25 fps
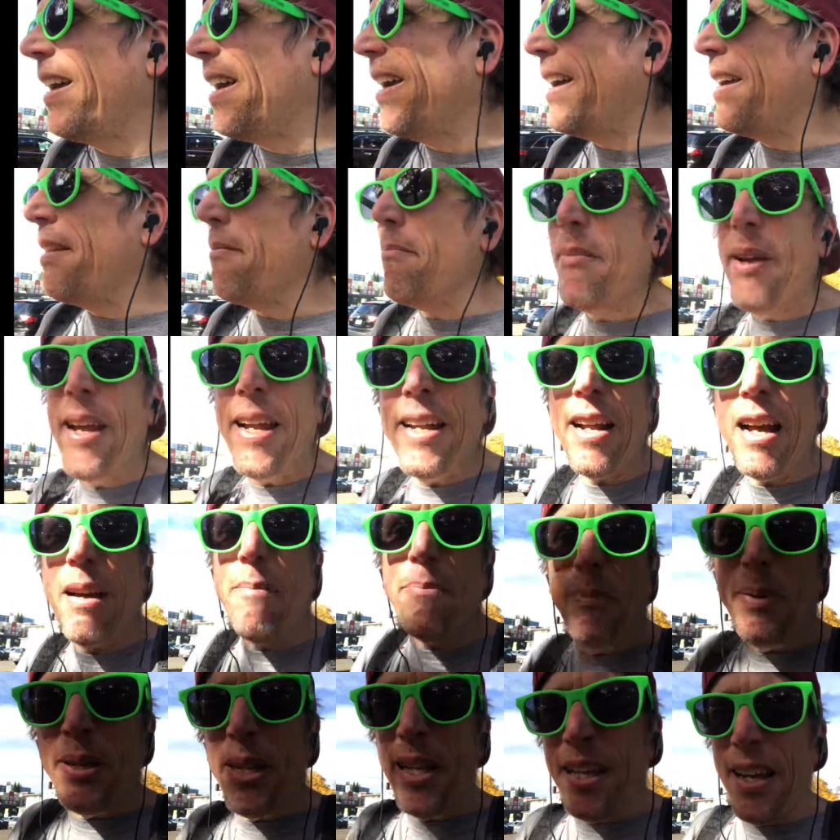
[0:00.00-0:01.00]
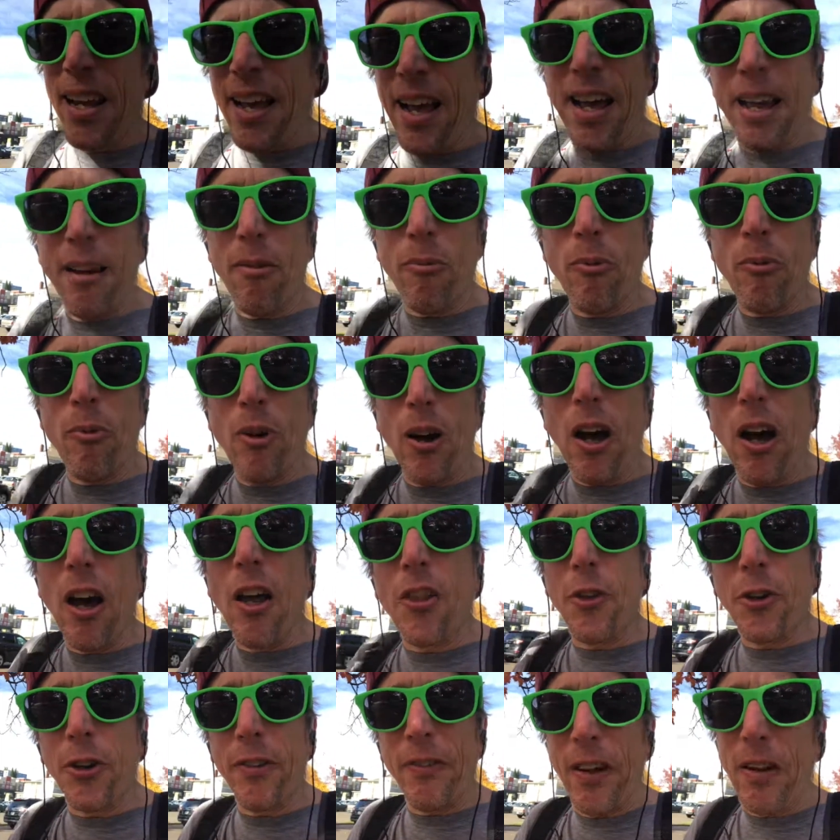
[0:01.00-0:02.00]
it may not be at
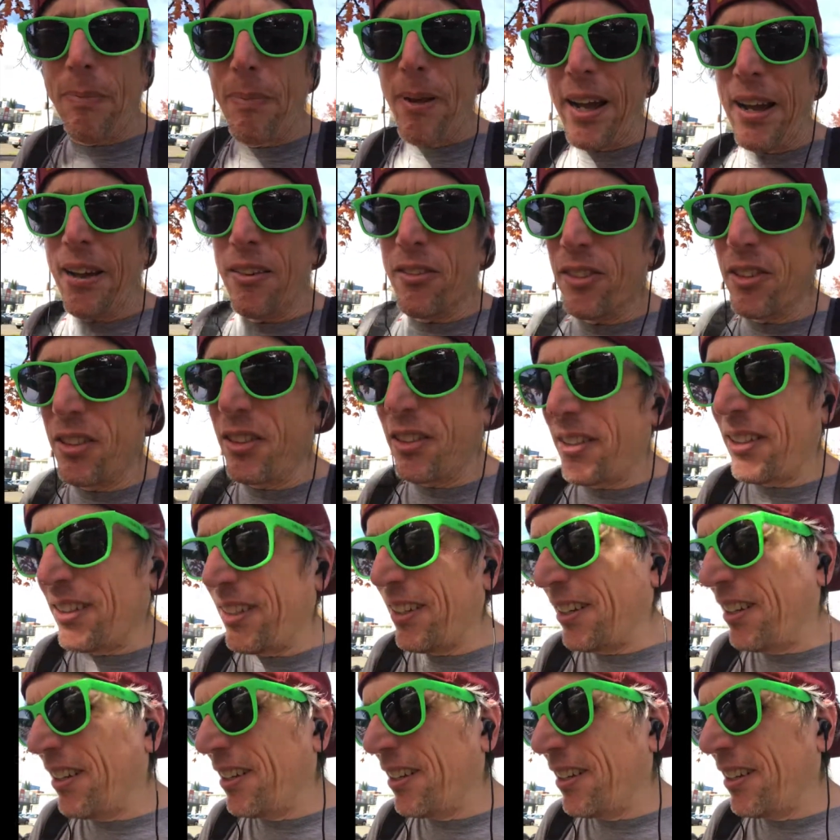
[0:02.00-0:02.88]
one thirty-five pounds.